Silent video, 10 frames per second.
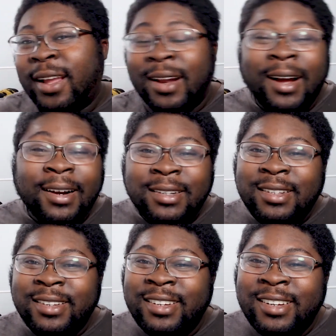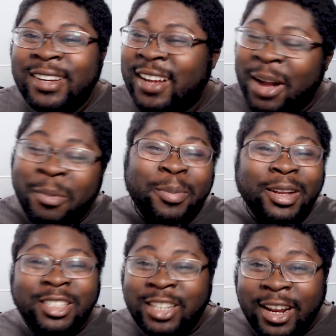And honestly, I'm a
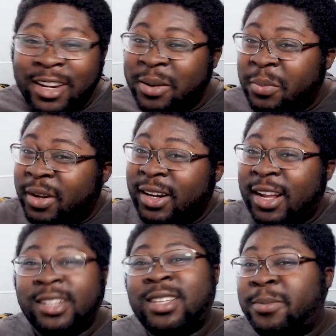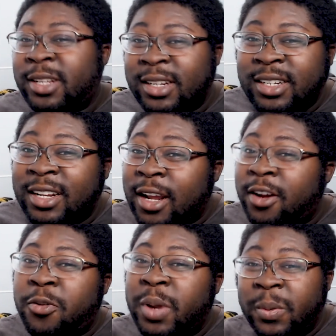bit jaded, but 9 times out of 10, I
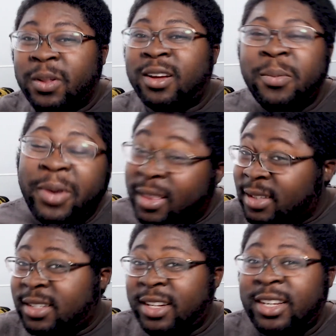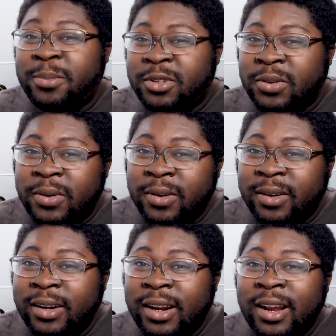know people are going to pick the Steam store